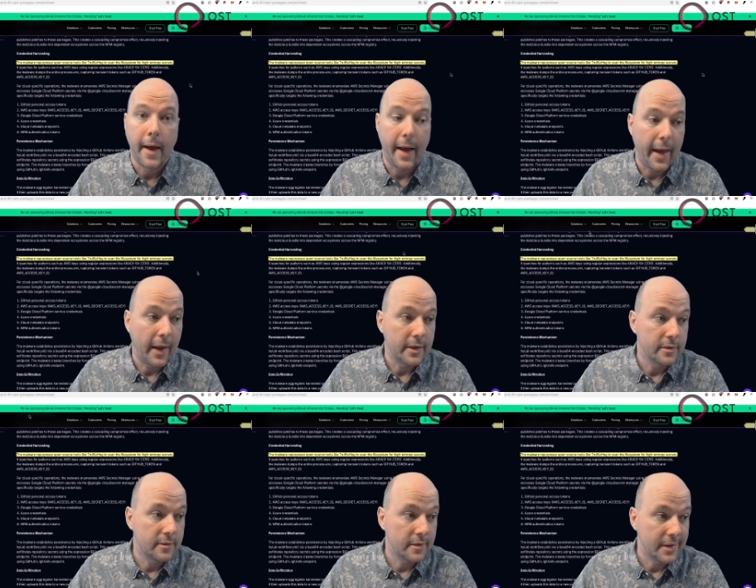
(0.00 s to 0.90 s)

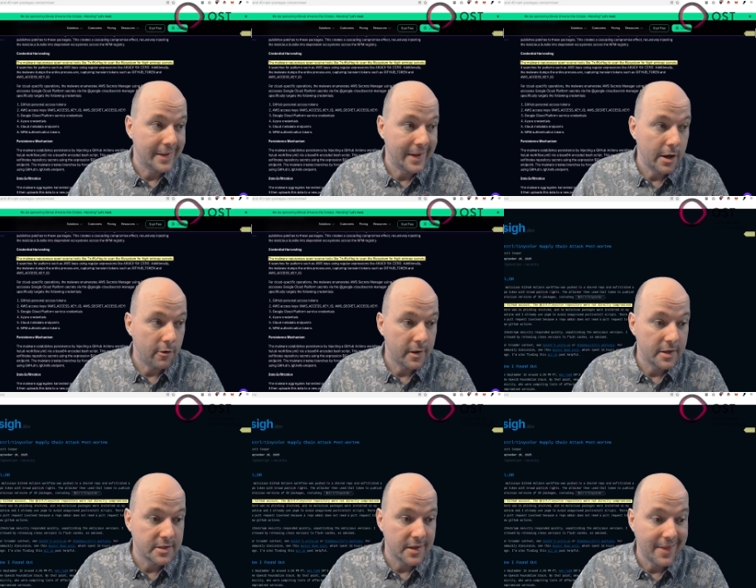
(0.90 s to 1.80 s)
And here in
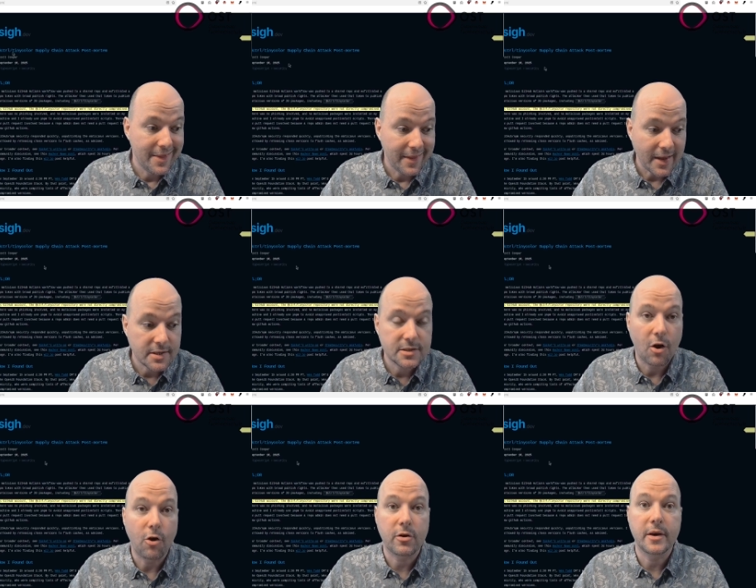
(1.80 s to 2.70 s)
this next
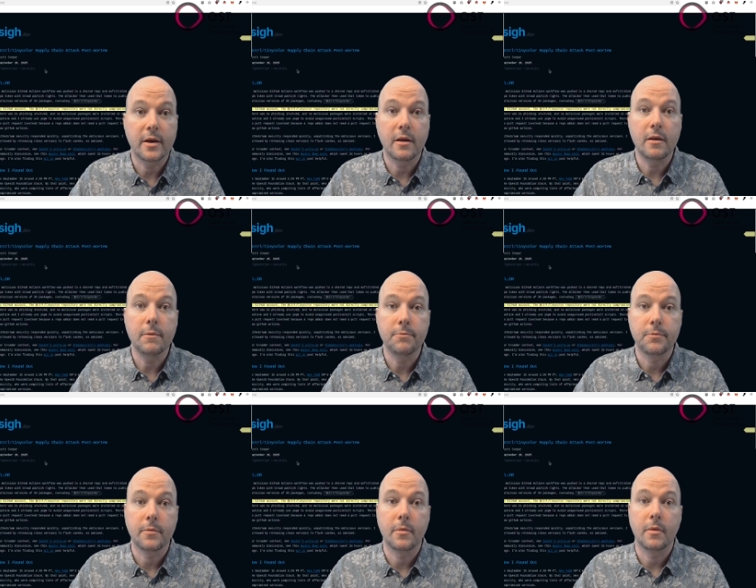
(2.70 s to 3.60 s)
article,
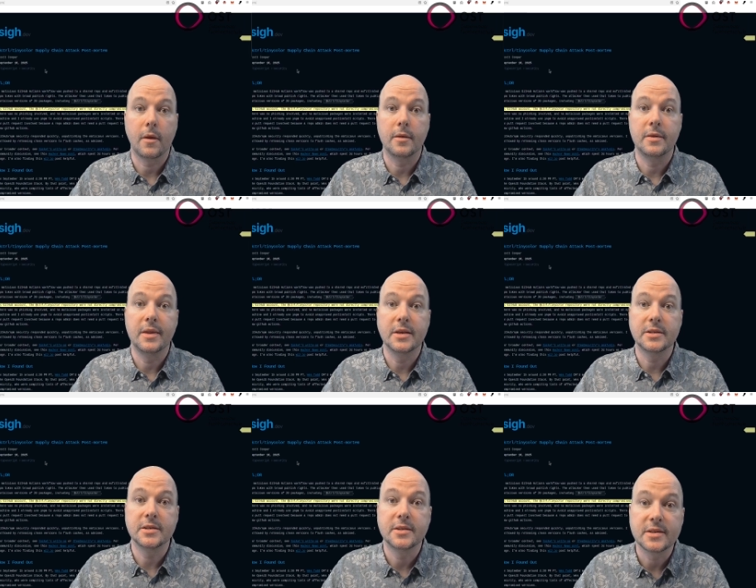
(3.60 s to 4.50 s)
this
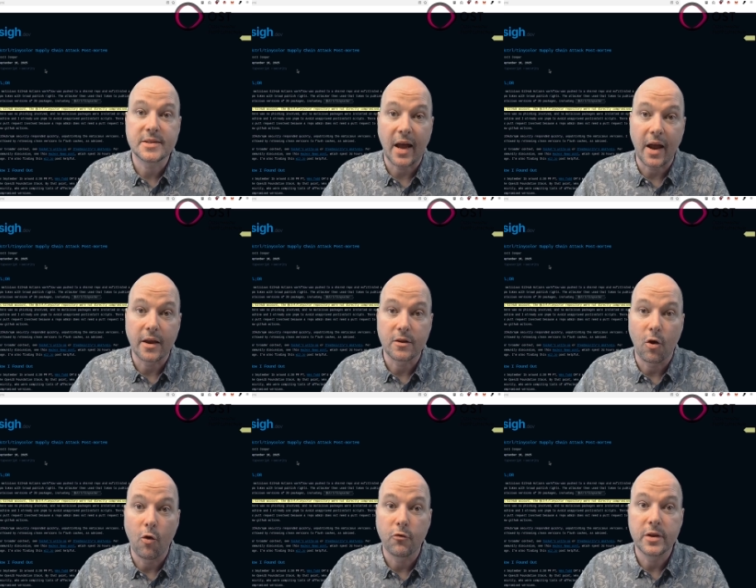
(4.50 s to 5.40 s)
is the side
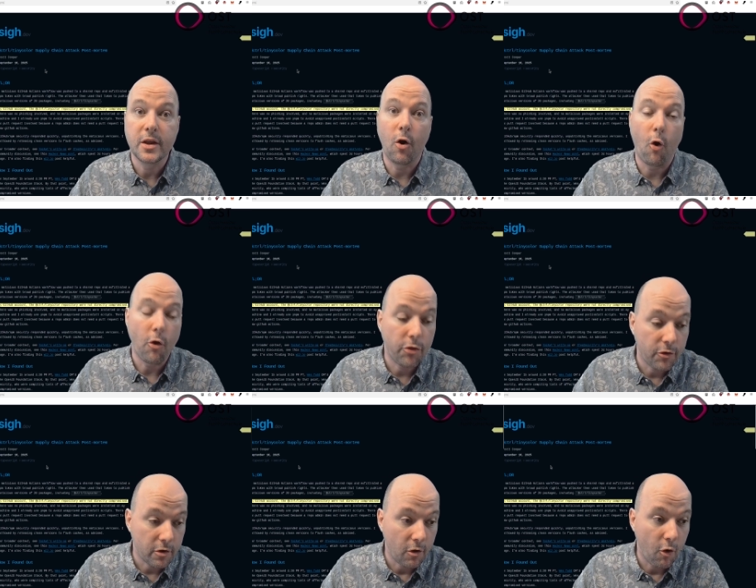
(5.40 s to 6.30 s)
of the
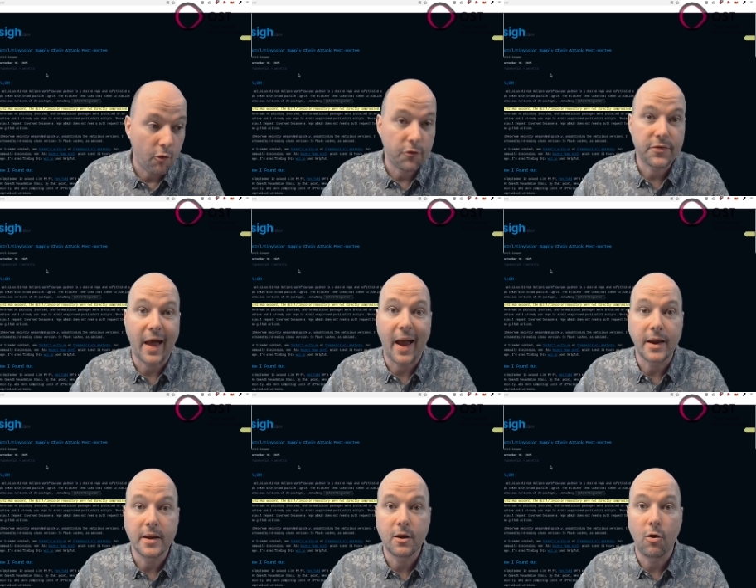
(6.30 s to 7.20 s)
author of
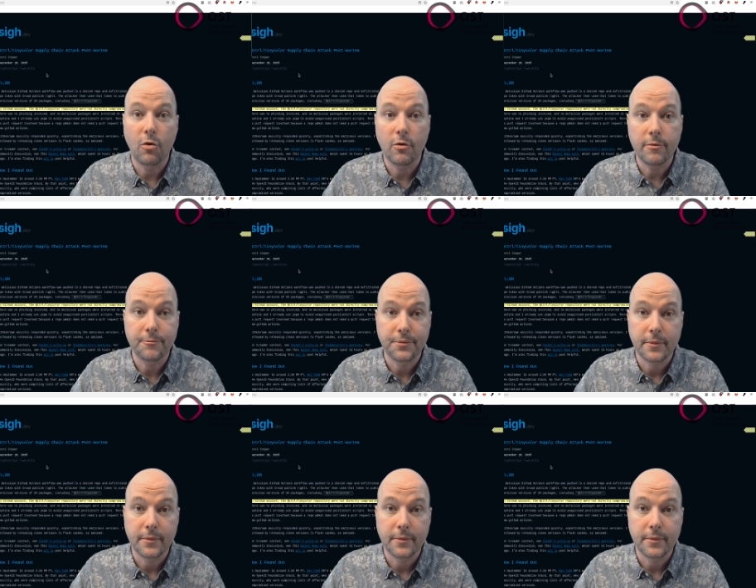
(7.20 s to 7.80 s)
TinyColor.